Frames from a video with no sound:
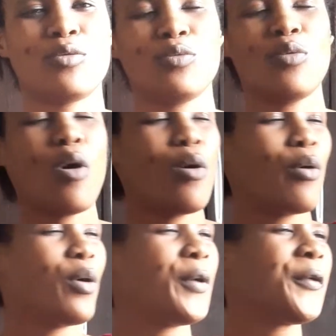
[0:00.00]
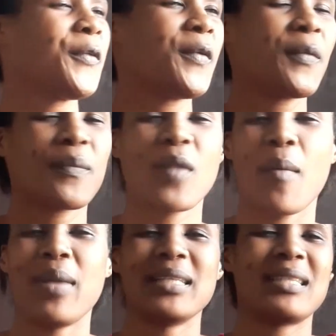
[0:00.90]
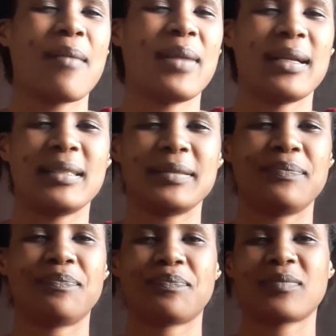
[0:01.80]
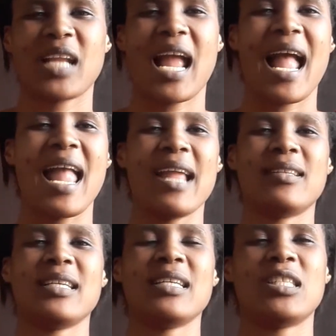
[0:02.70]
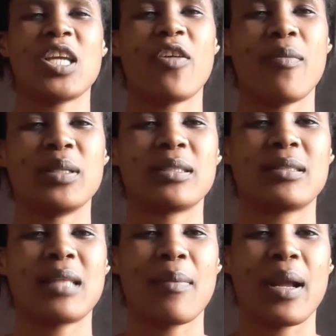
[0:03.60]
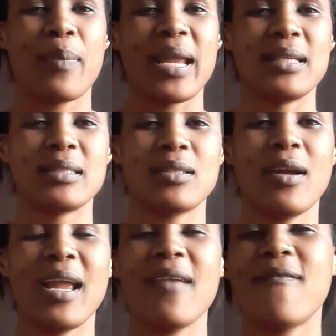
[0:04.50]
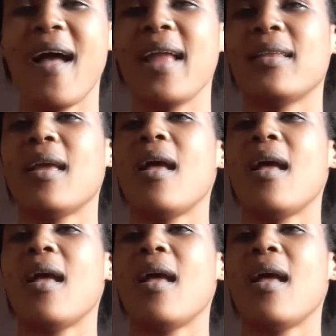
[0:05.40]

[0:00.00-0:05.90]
Yo, my stomach. I had a terrible stomach pains. Okay, fine.